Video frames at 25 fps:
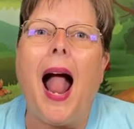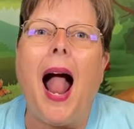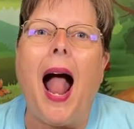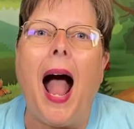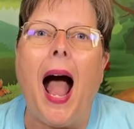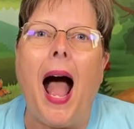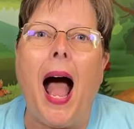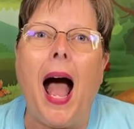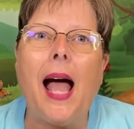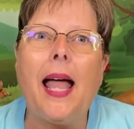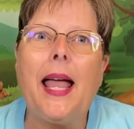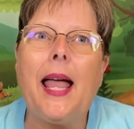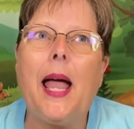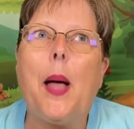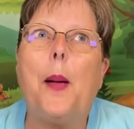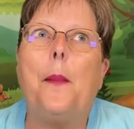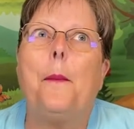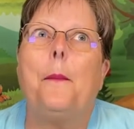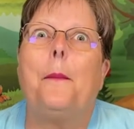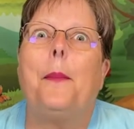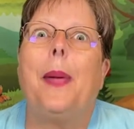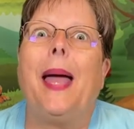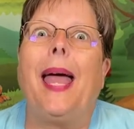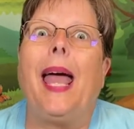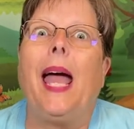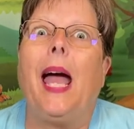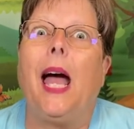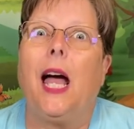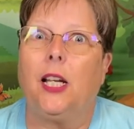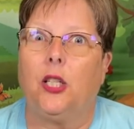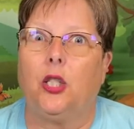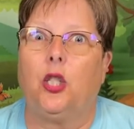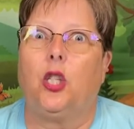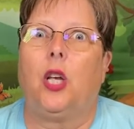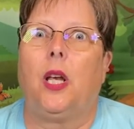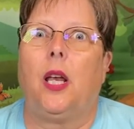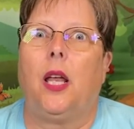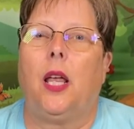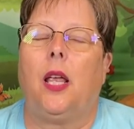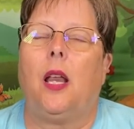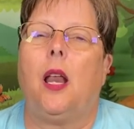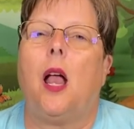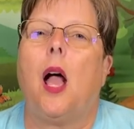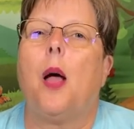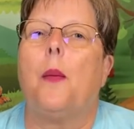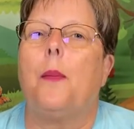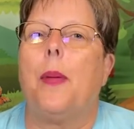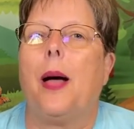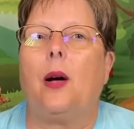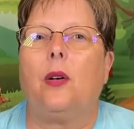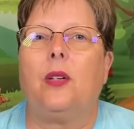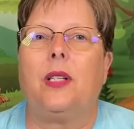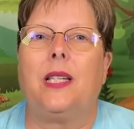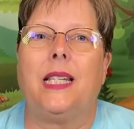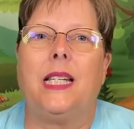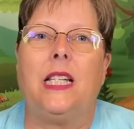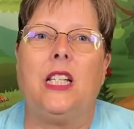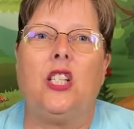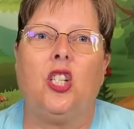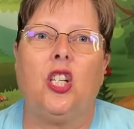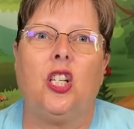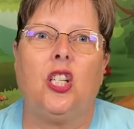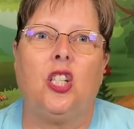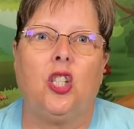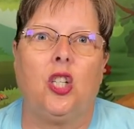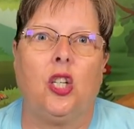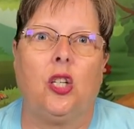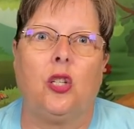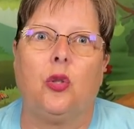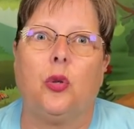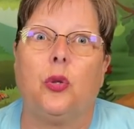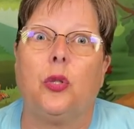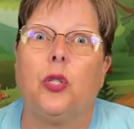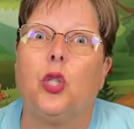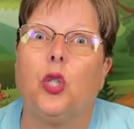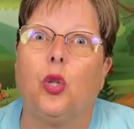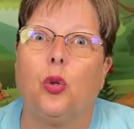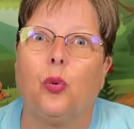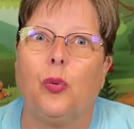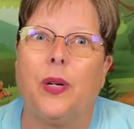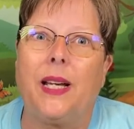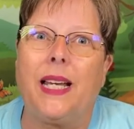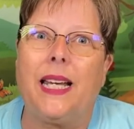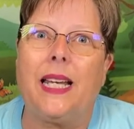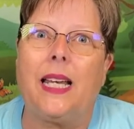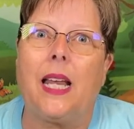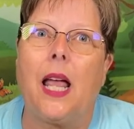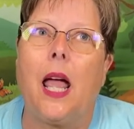I am passionate about teaching children to read,